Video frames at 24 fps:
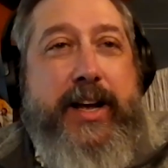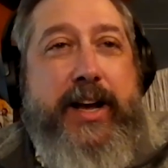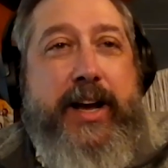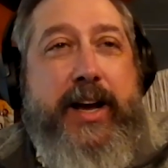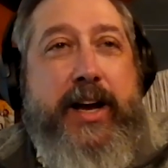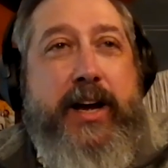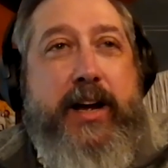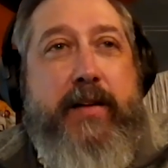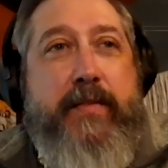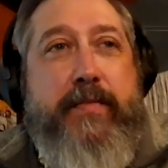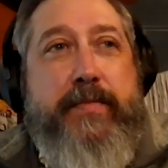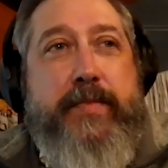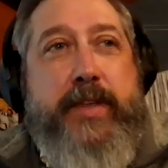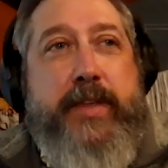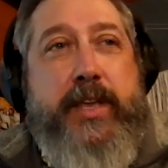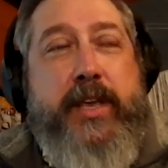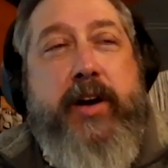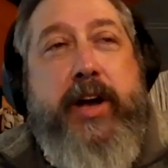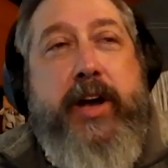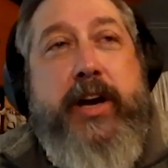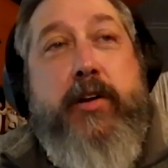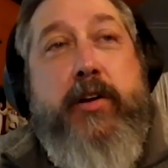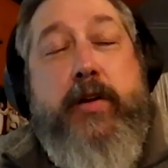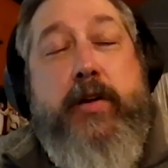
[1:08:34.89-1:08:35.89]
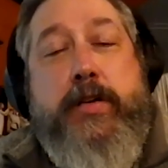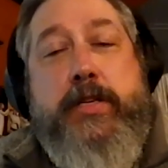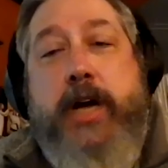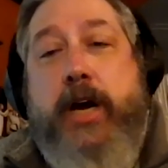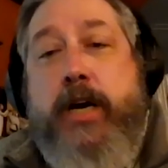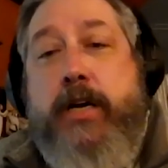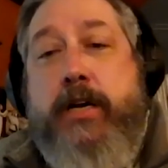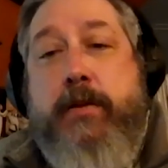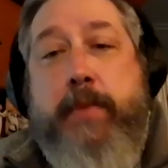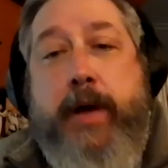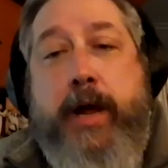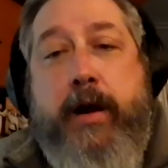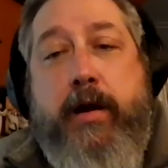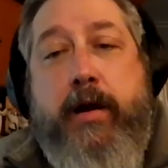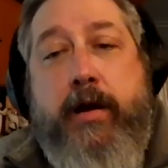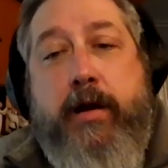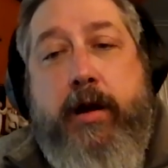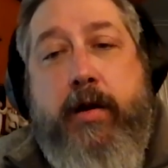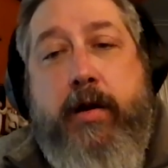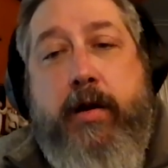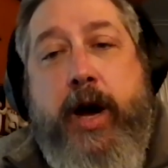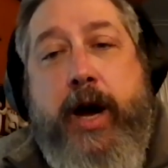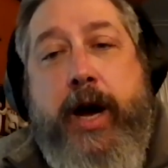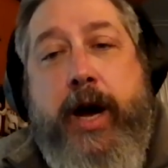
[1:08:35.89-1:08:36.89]
I know we talked about
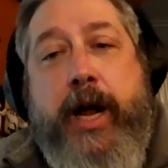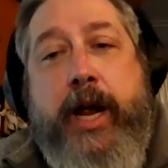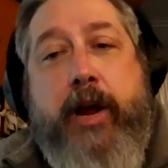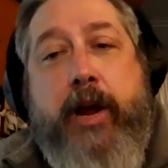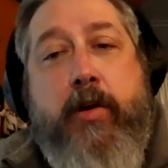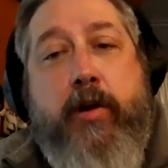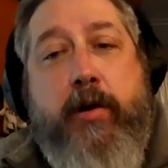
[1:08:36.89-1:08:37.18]
Ohio